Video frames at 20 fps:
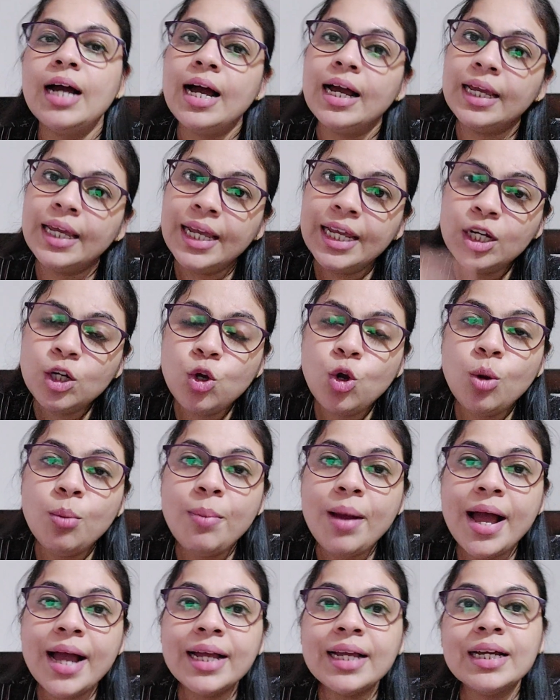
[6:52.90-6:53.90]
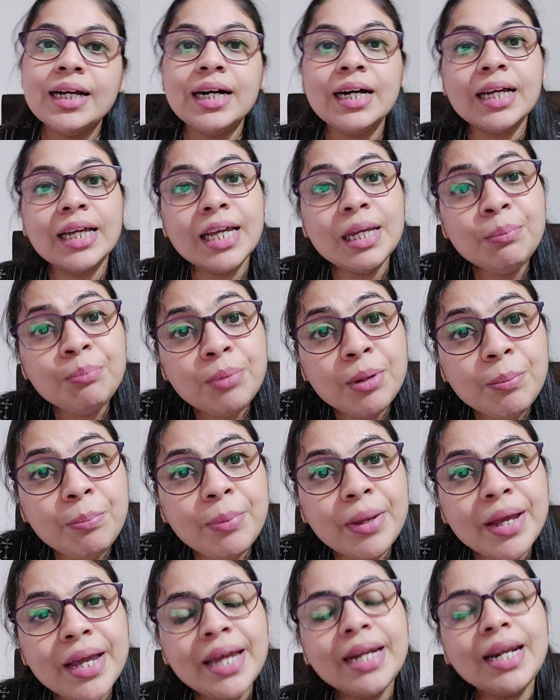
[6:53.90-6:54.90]
Again go back, again
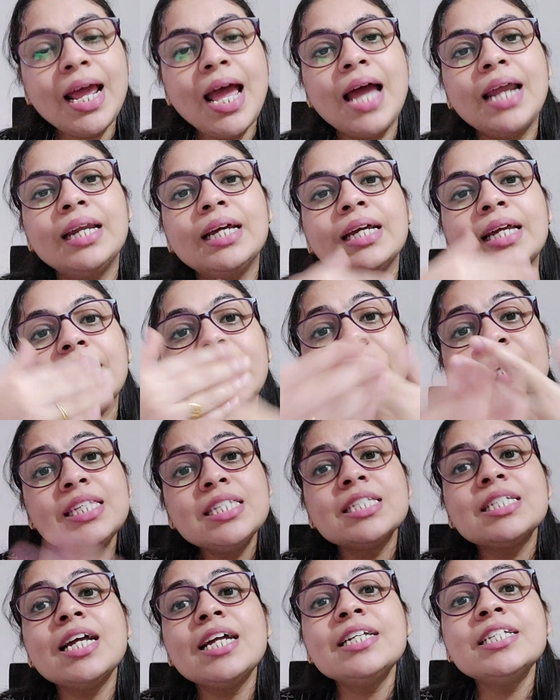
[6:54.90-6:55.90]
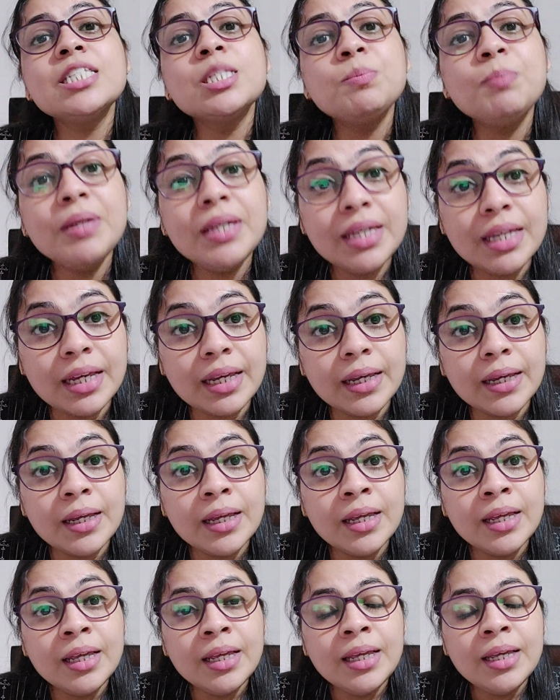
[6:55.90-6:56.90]
prepare, and again start speaking.
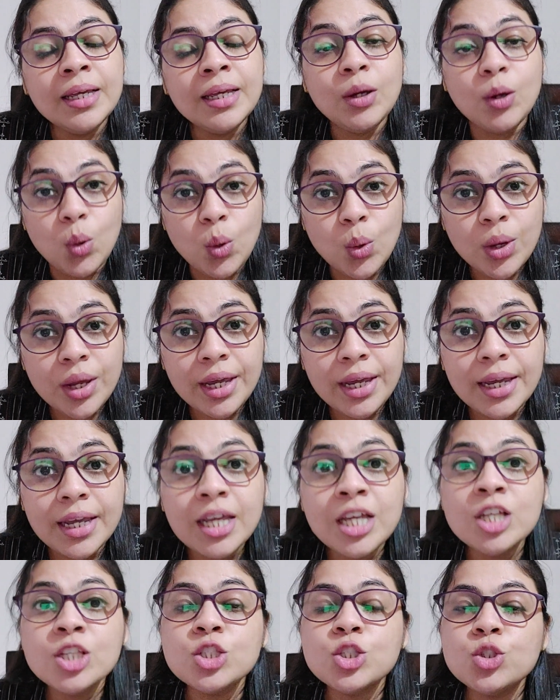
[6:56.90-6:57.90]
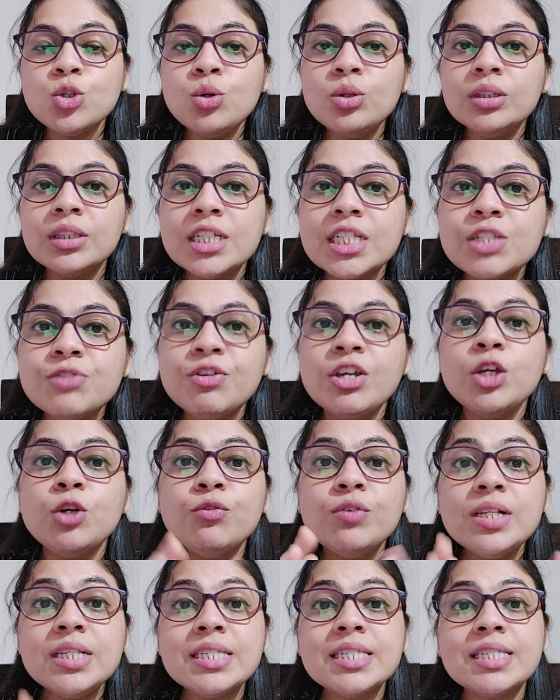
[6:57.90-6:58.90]
Okay, so this way you
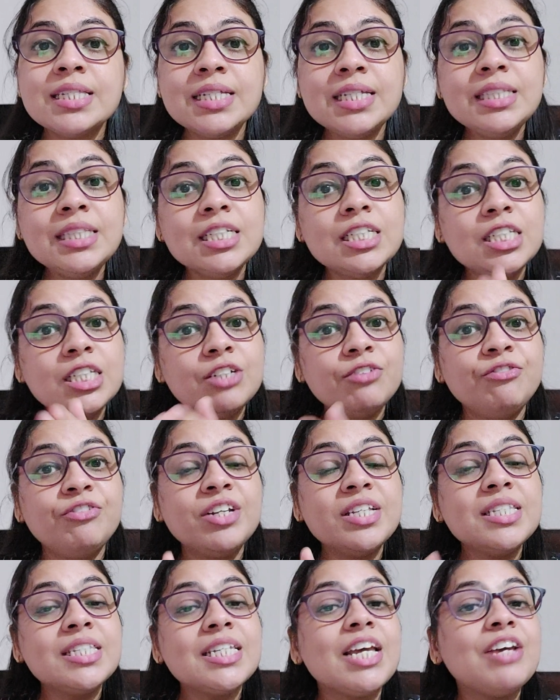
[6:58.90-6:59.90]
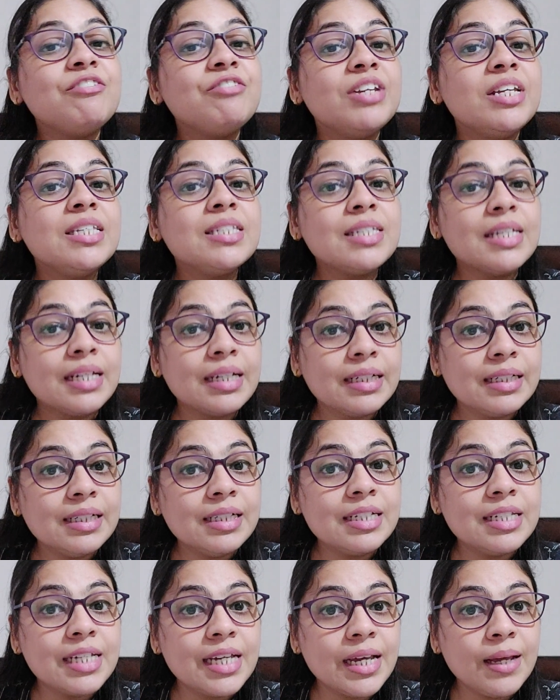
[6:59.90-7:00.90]
will see the difference every single
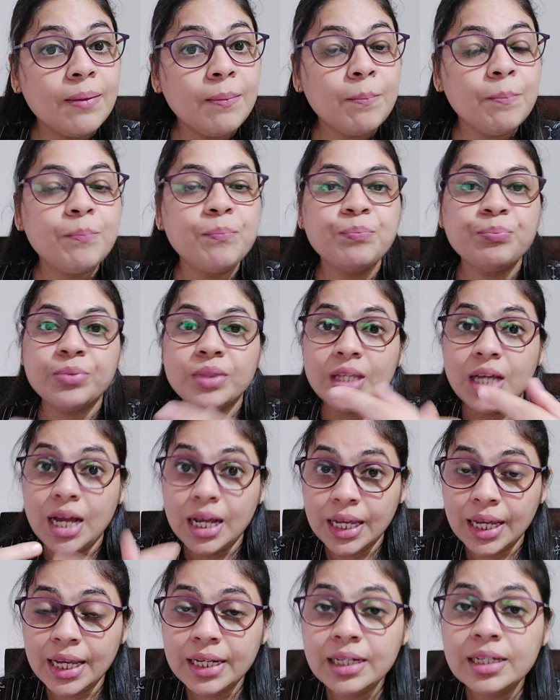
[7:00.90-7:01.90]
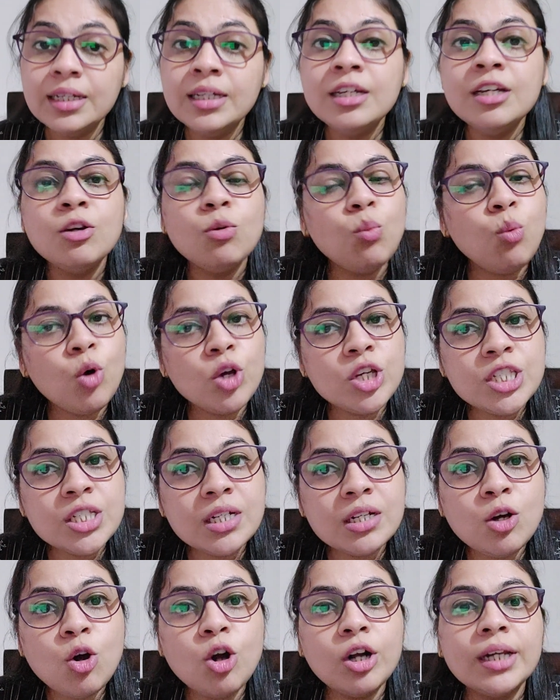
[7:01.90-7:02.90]
day. Again, voice
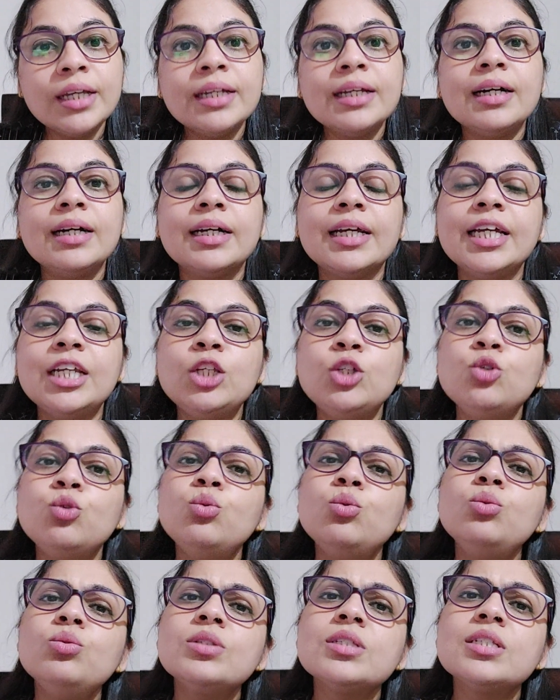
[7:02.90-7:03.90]
recording, again you